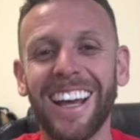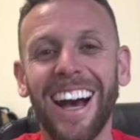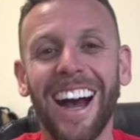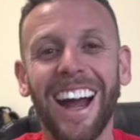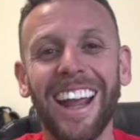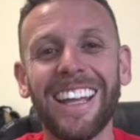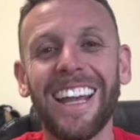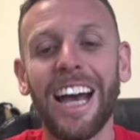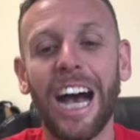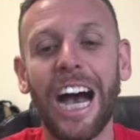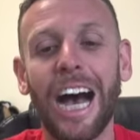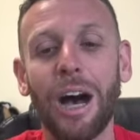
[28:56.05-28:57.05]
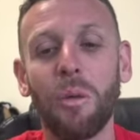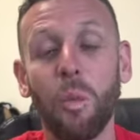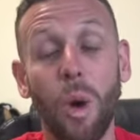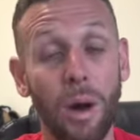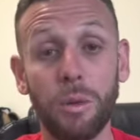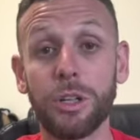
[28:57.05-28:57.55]
All right.
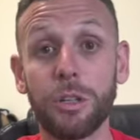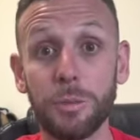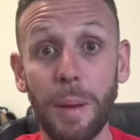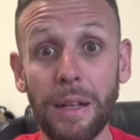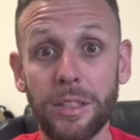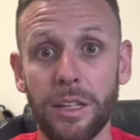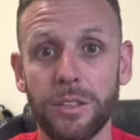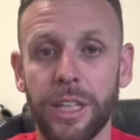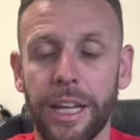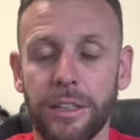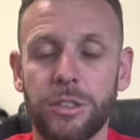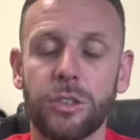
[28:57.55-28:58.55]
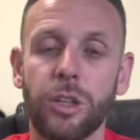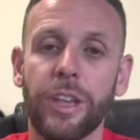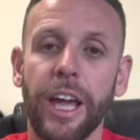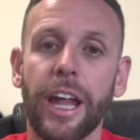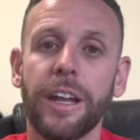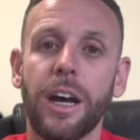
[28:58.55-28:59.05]
While we do this bounce house thing. So
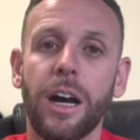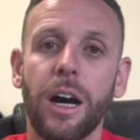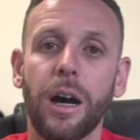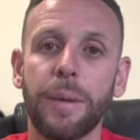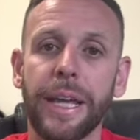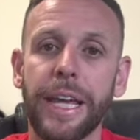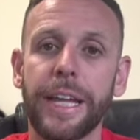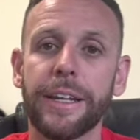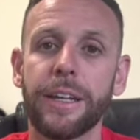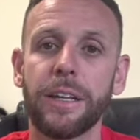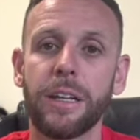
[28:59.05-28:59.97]
then in